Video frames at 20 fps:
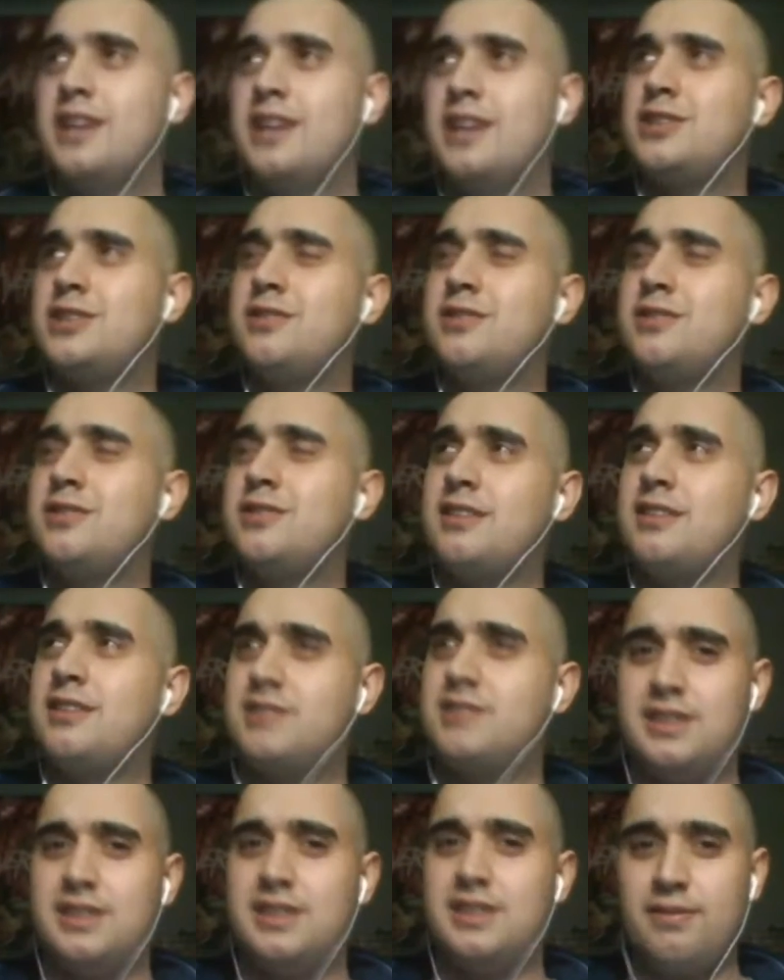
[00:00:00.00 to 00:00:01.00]
Do you think
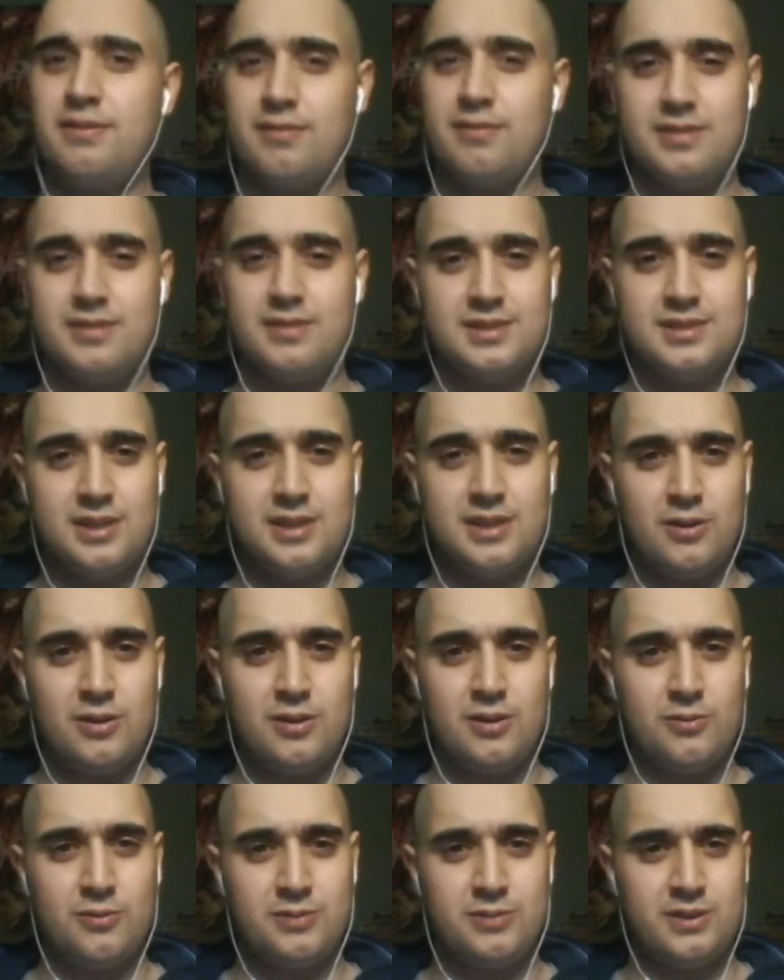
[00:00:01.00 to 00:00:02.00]
there's a
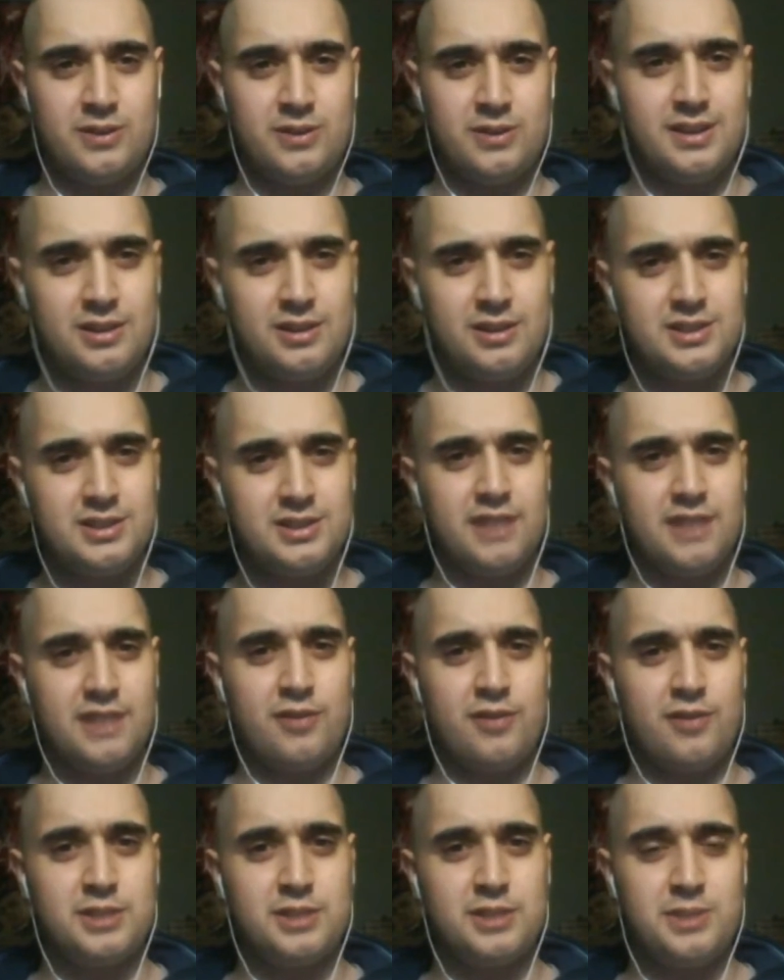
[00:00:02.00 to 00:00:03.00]

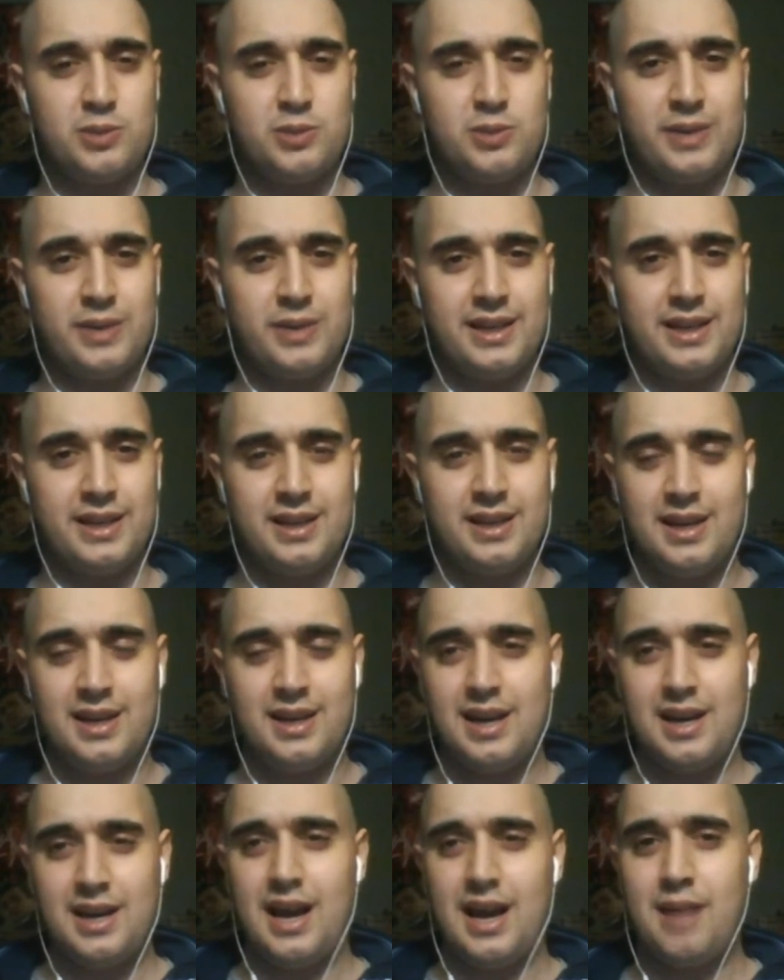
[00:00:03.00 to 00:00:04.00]
difference between
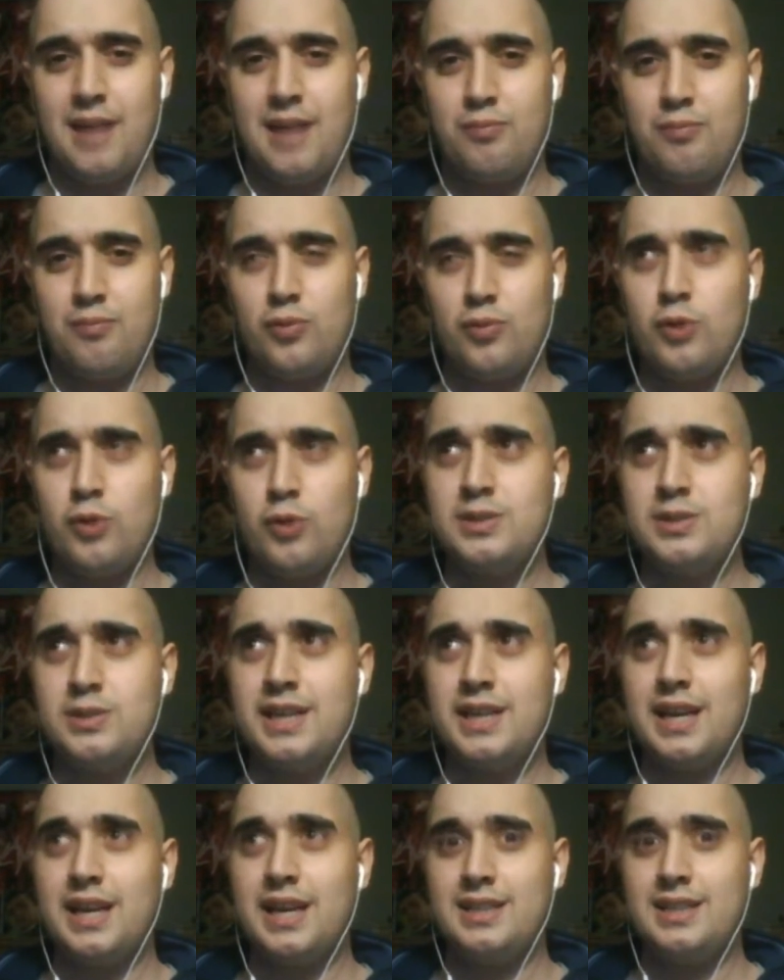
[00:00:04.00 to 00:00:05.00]

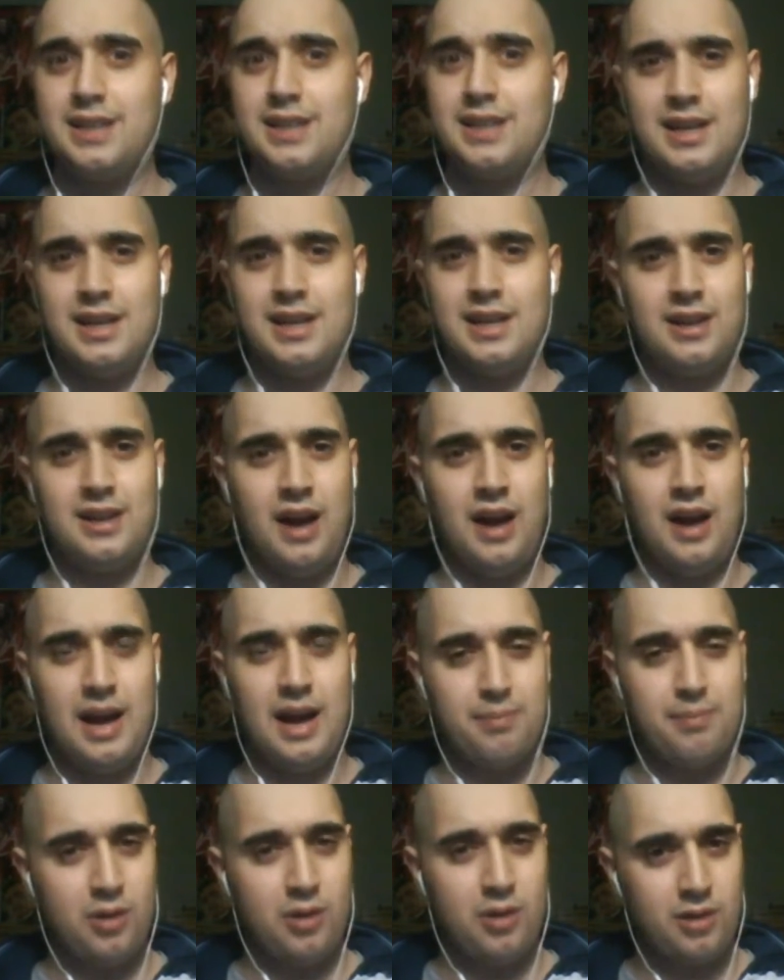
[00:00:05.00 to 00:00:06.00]
using it in
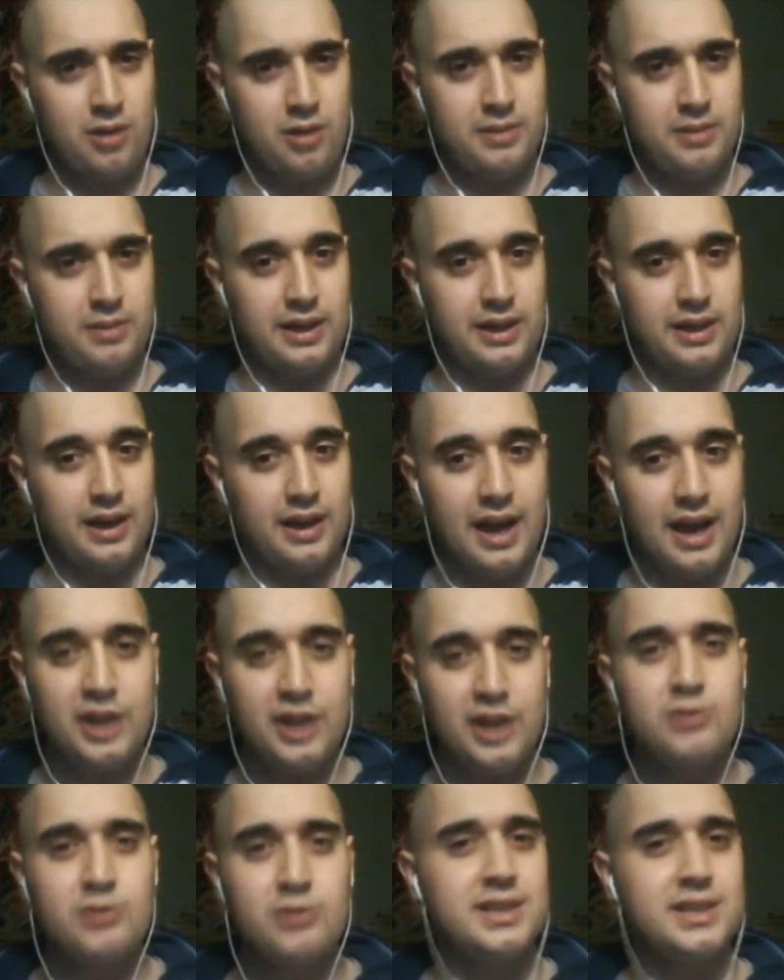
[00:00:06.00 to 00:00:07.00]
hyperbole and
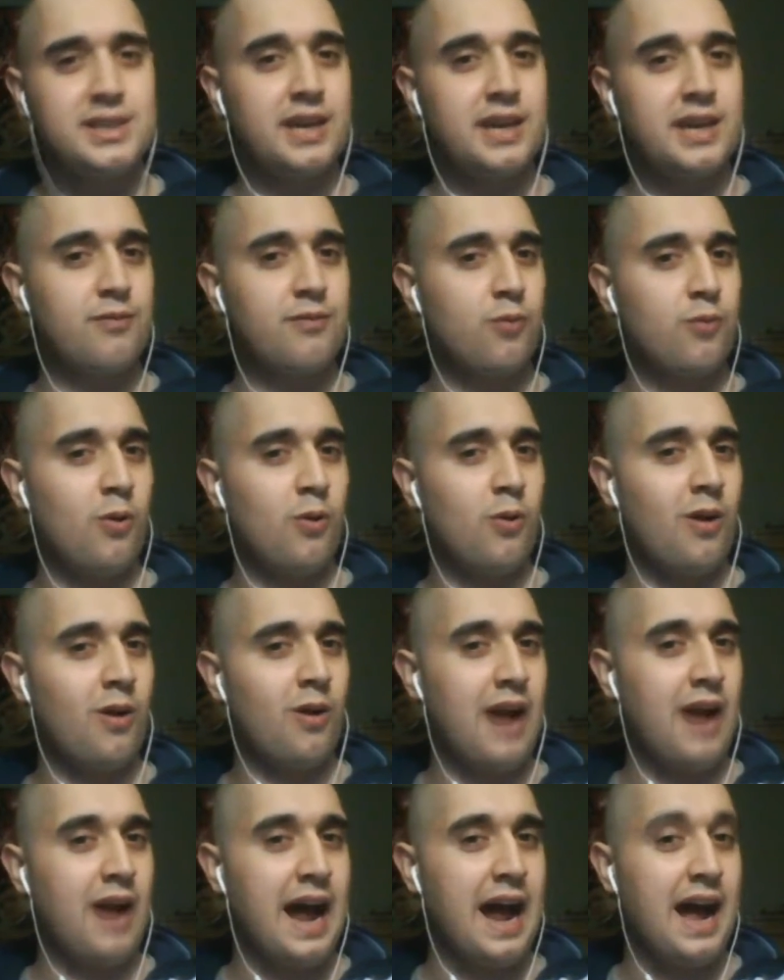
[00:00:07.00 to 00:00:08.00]
using it
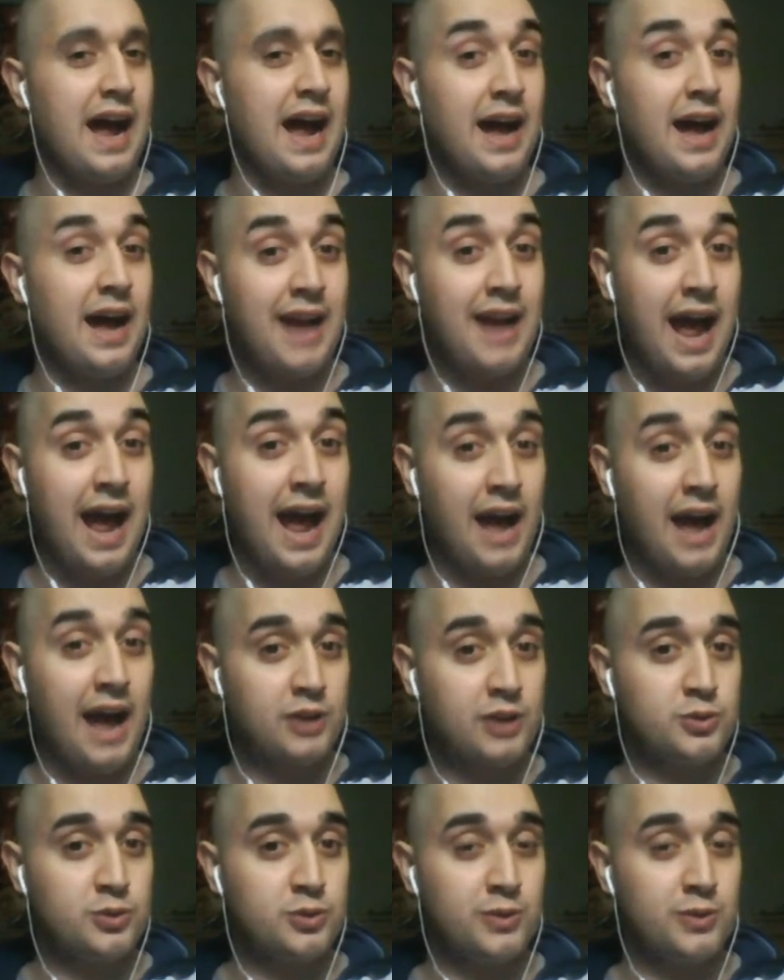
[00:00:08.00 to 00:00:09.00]
for an
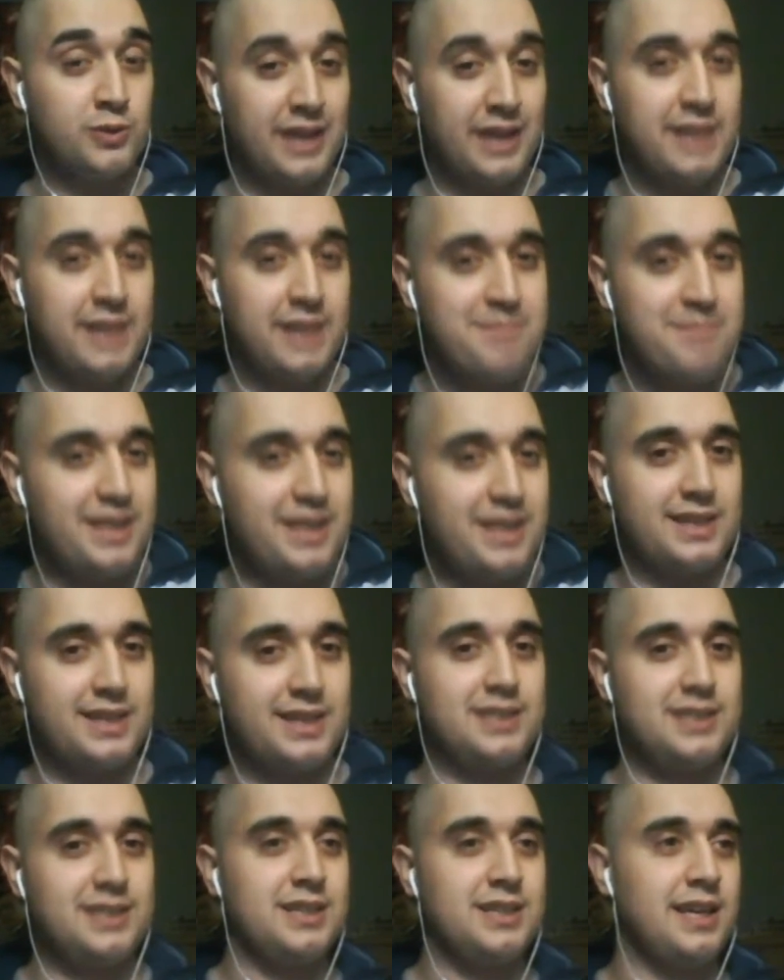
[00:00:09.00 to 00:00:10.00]
actual
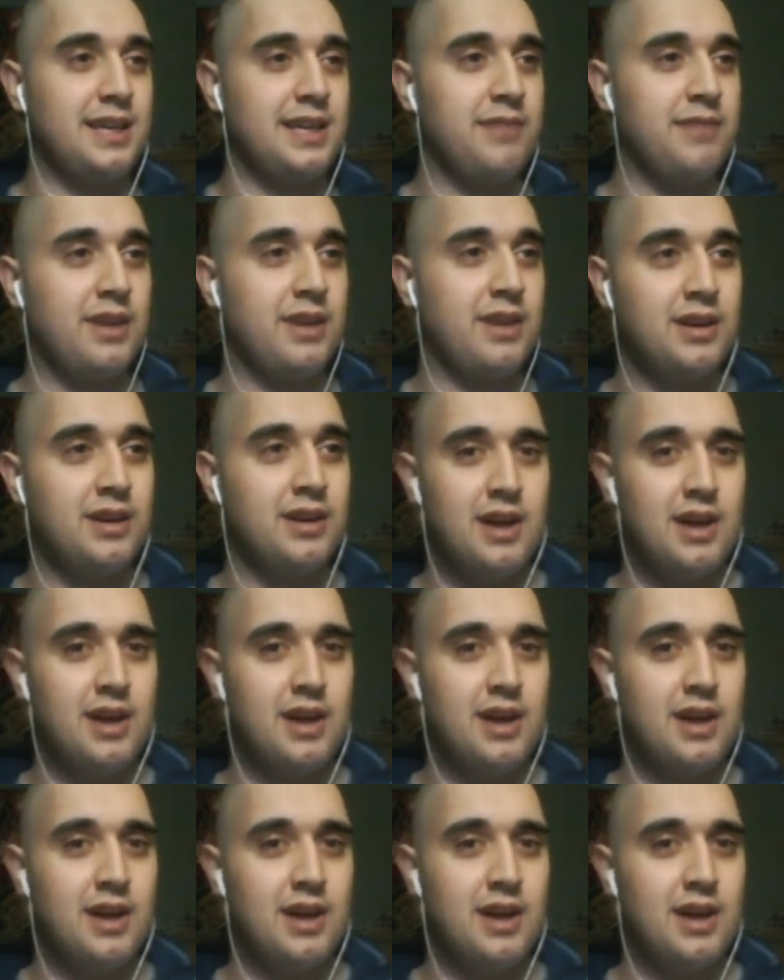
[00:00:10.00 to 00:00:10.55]
inability to even?